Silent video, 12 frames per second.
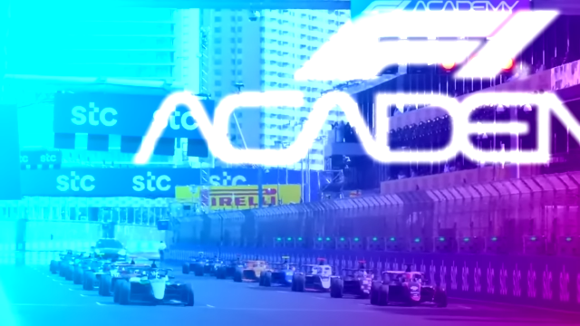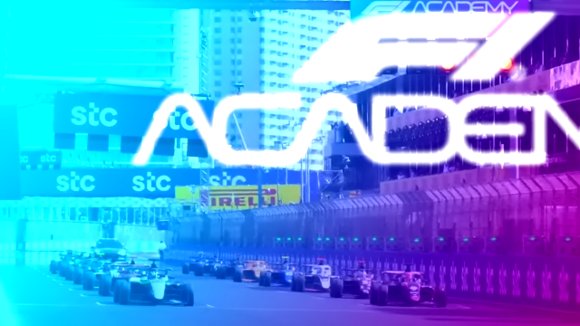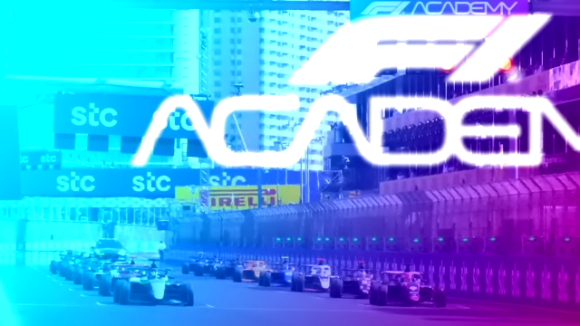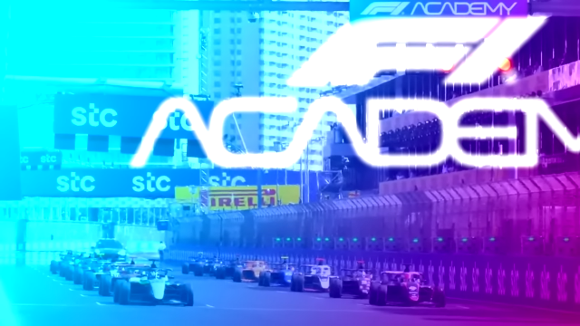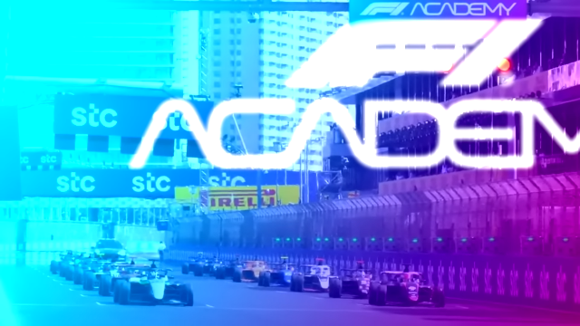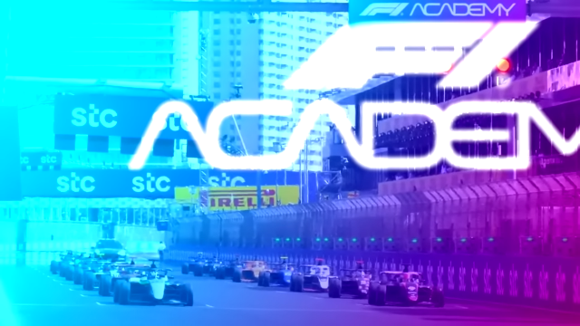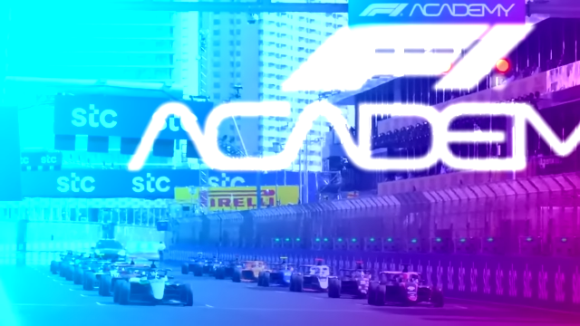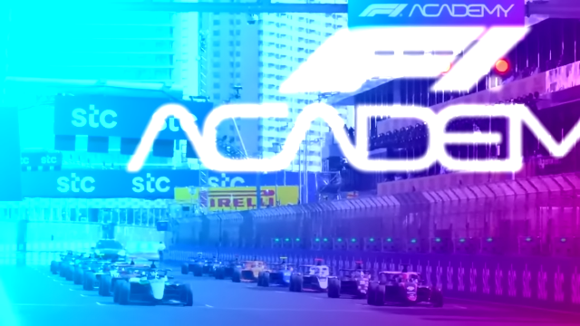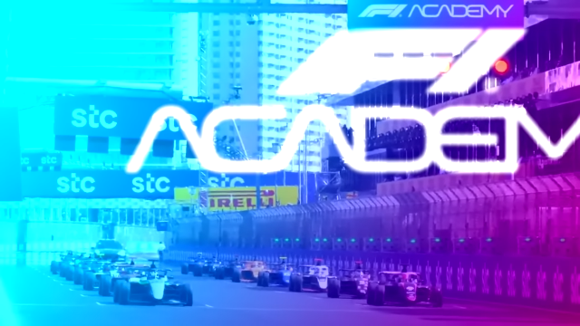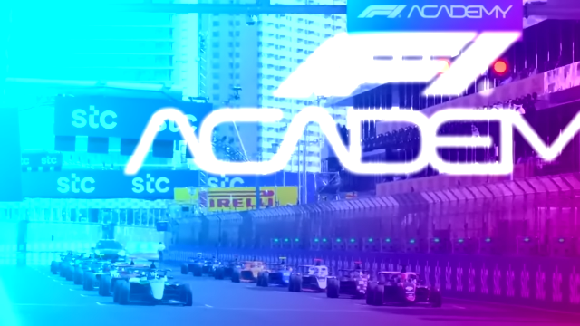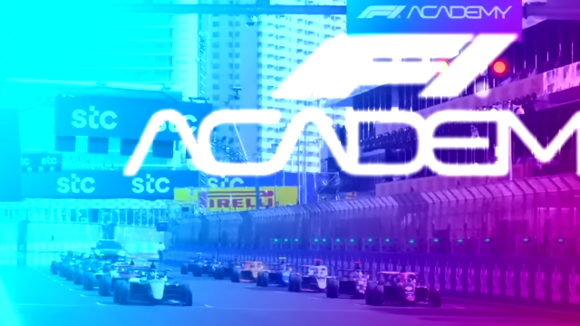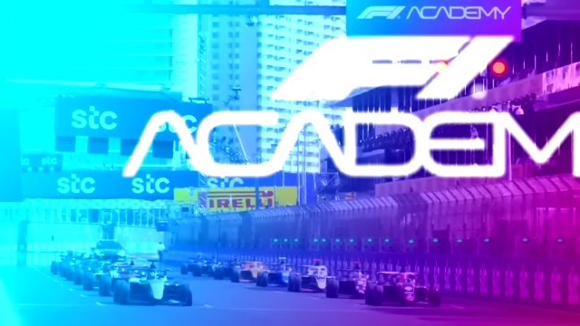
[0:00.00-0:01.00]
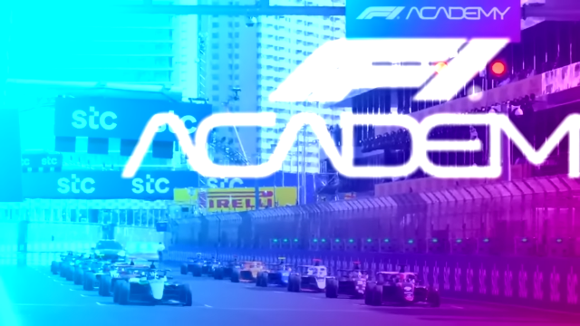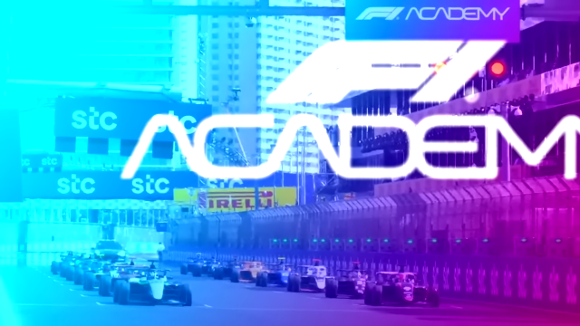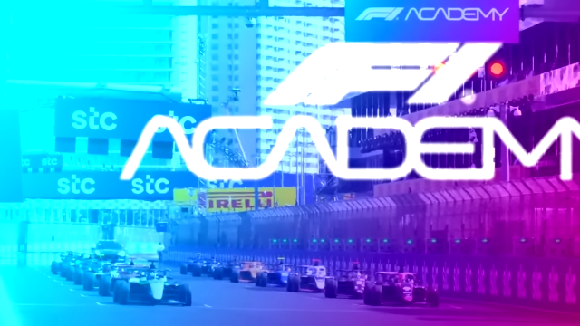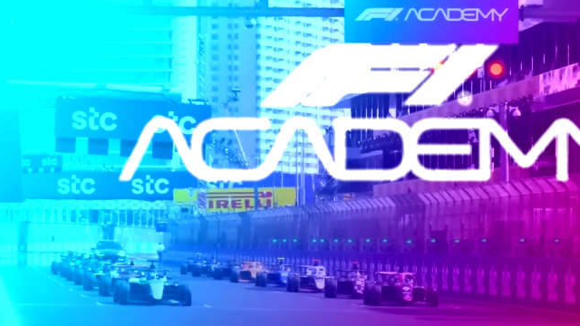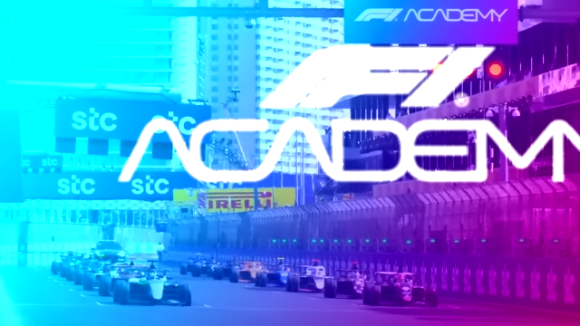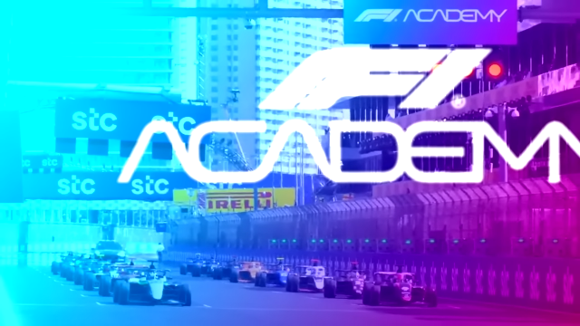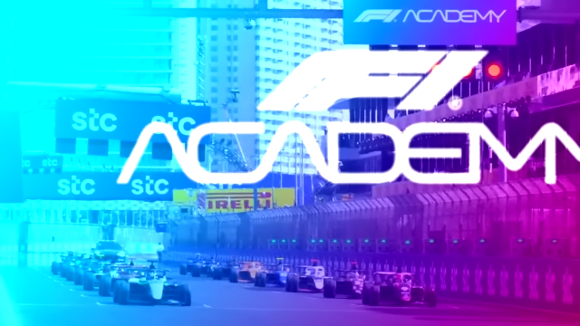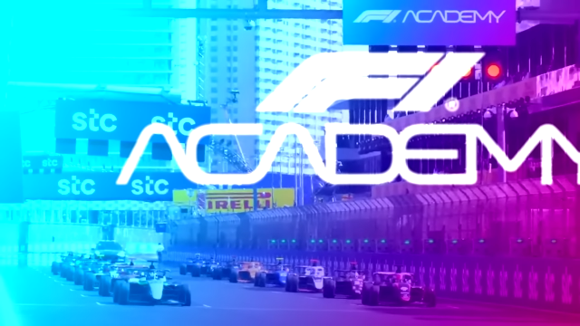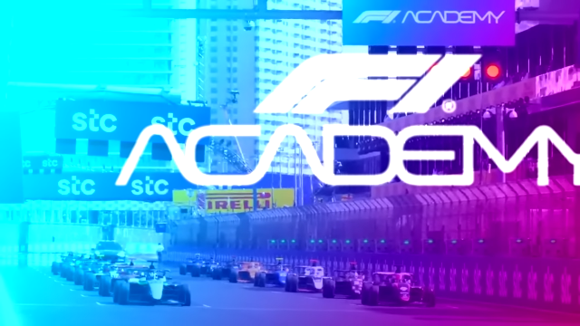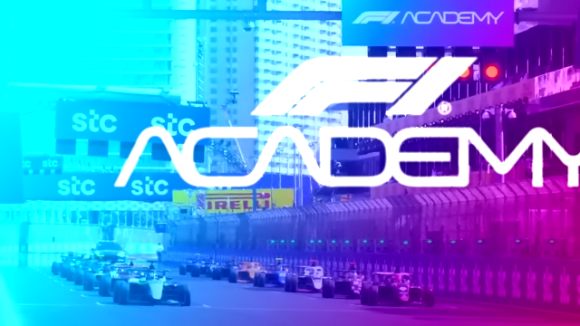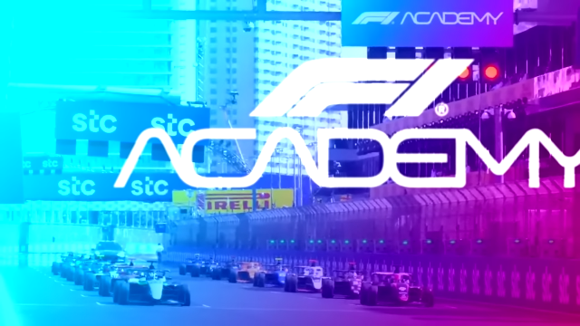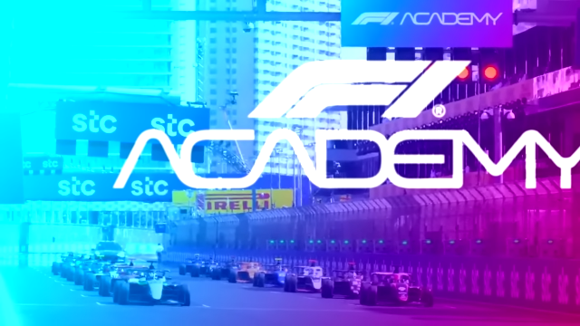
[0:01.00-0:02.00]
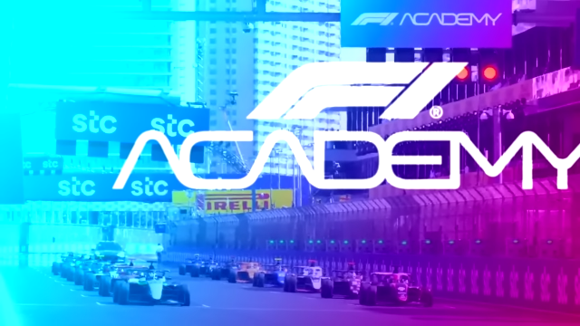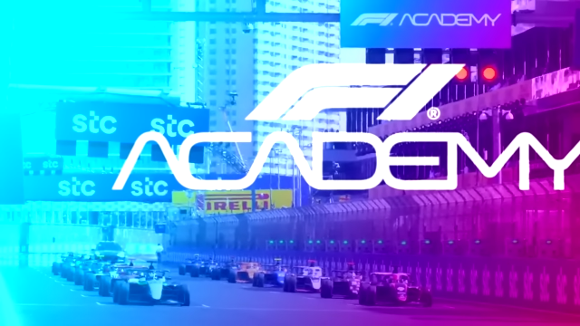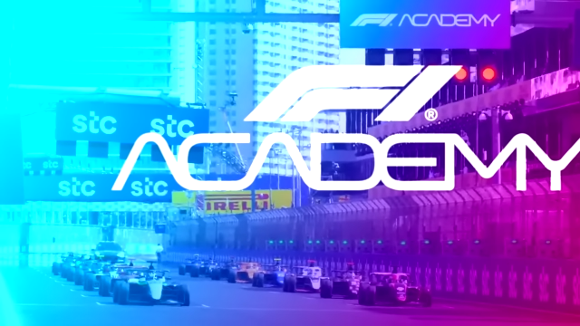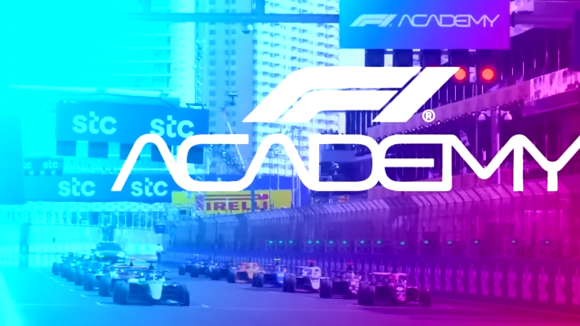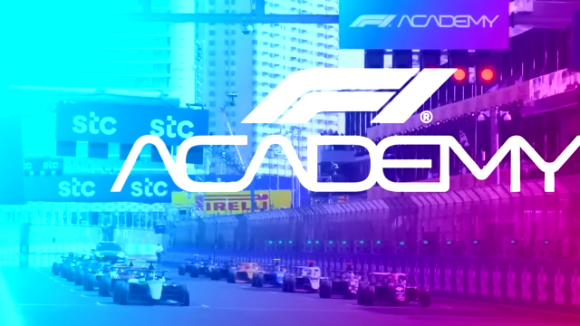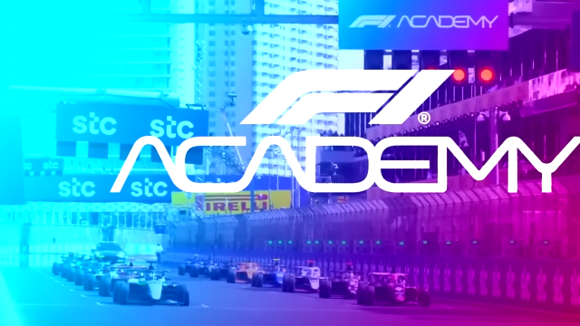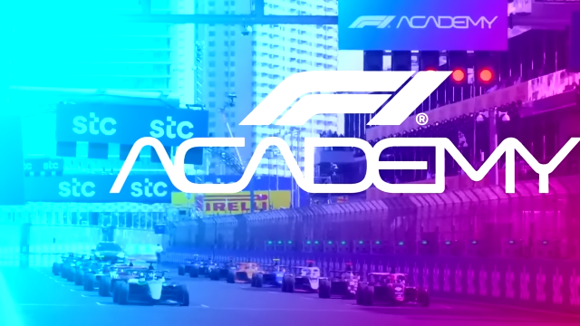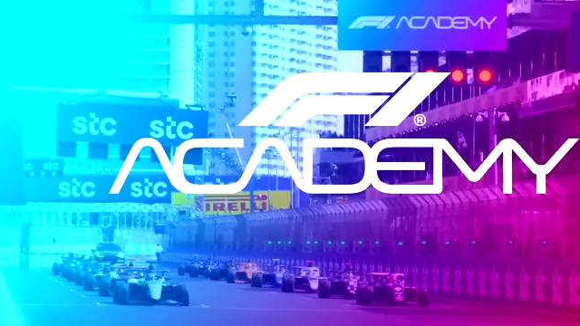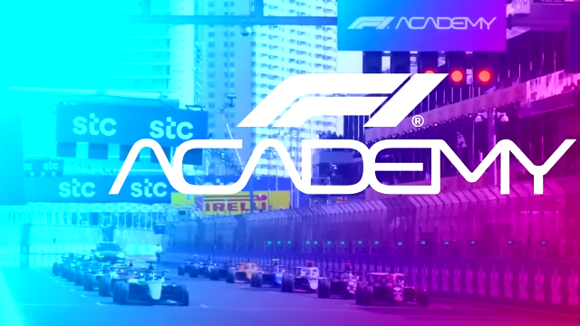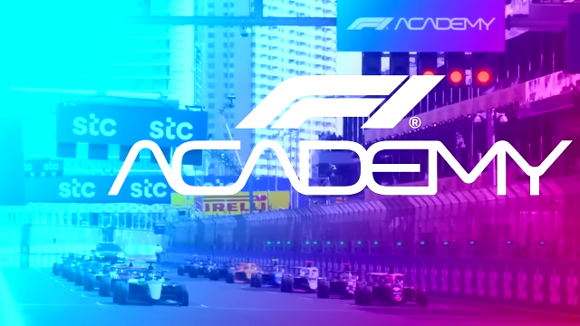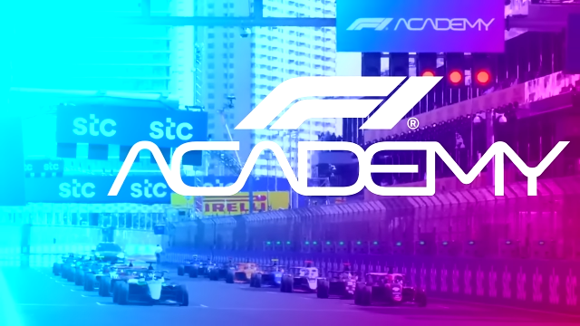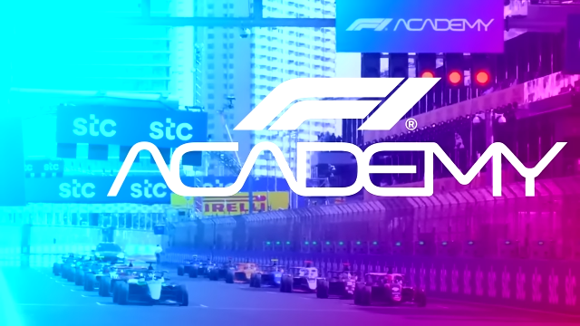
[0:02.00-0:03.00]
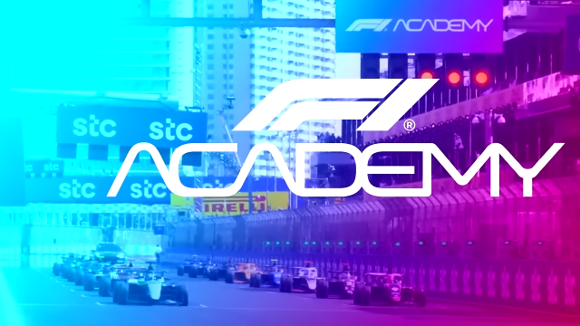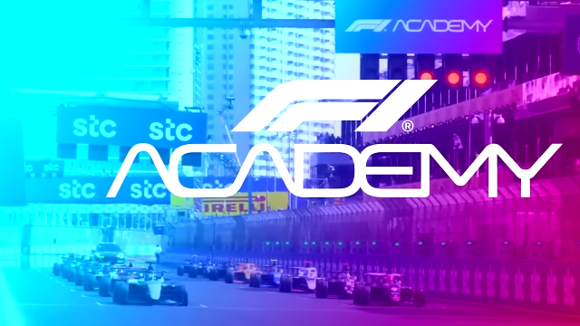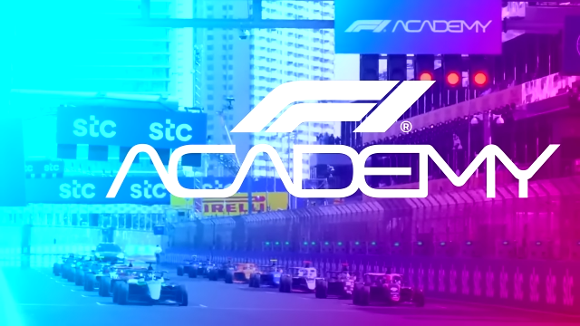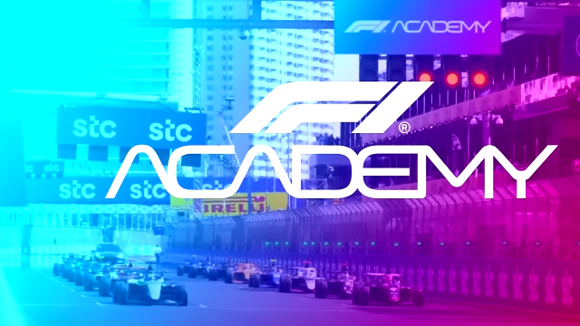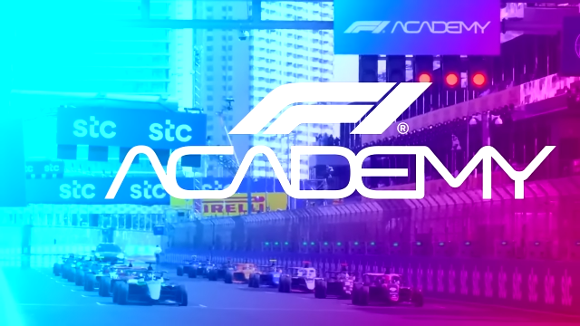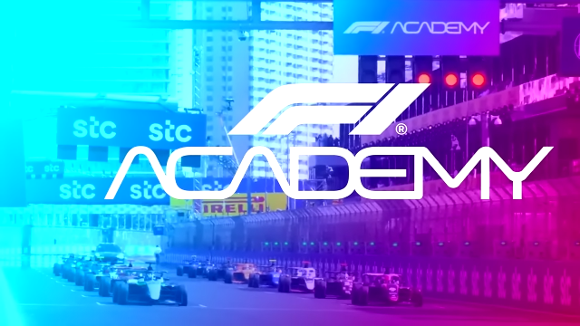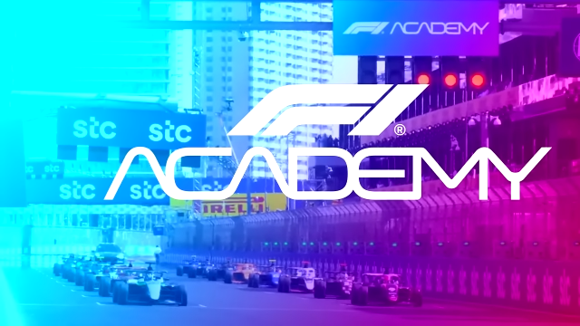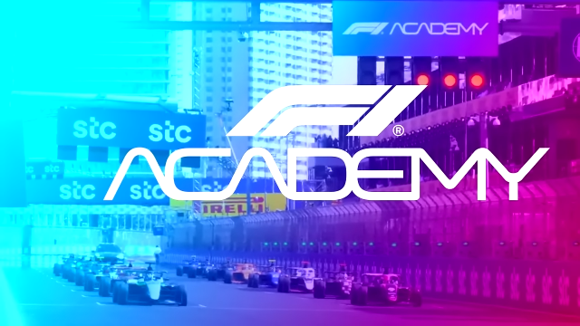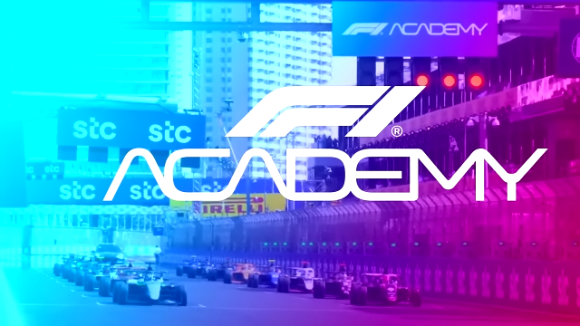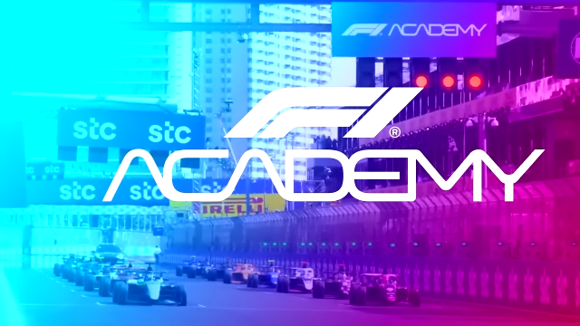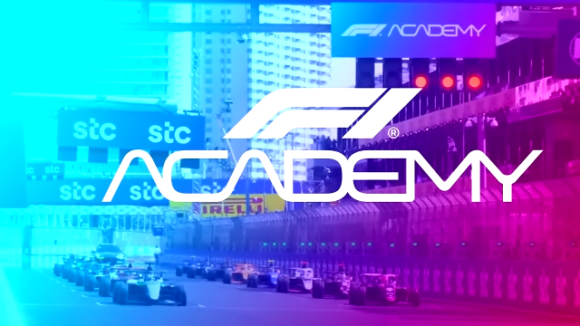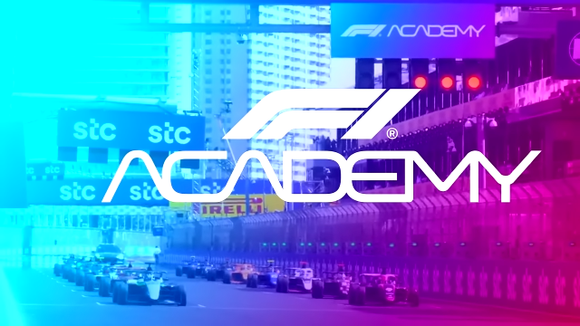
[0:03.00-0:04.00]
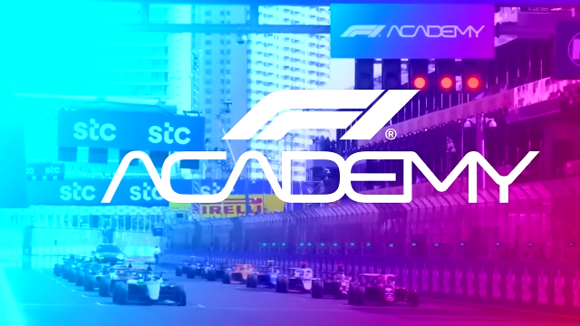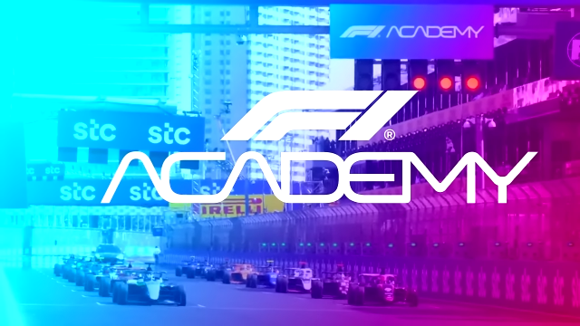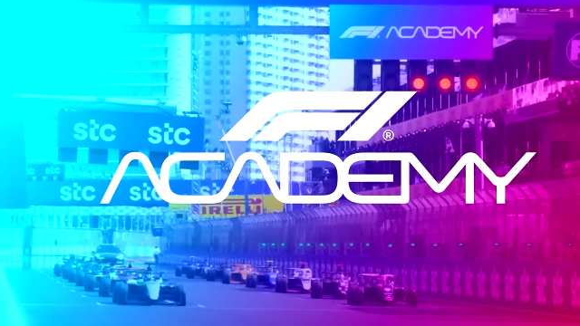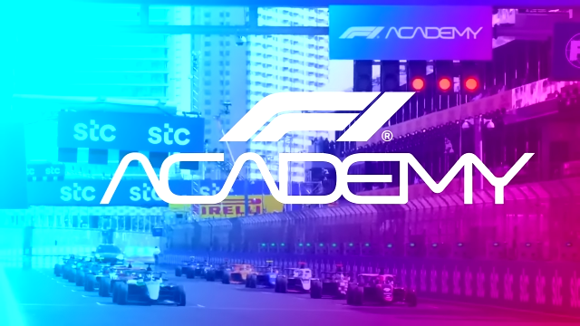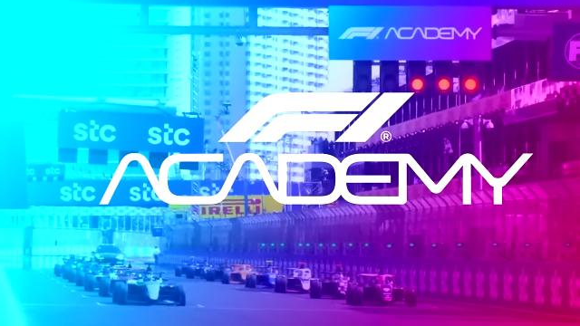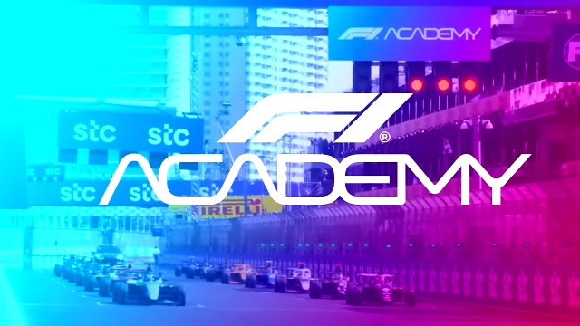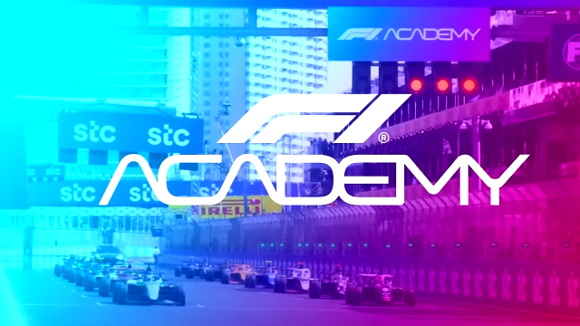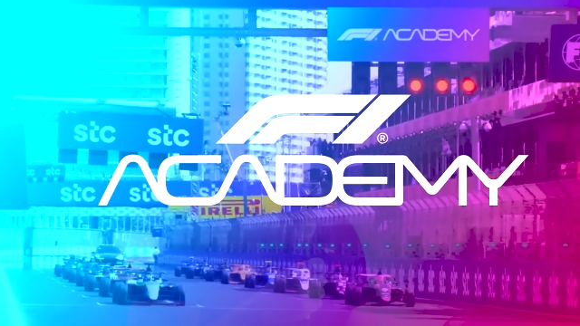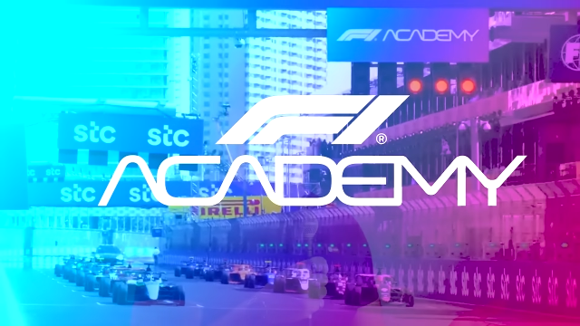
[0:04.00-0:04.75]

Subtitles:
No face is visible, so there are no lips to read.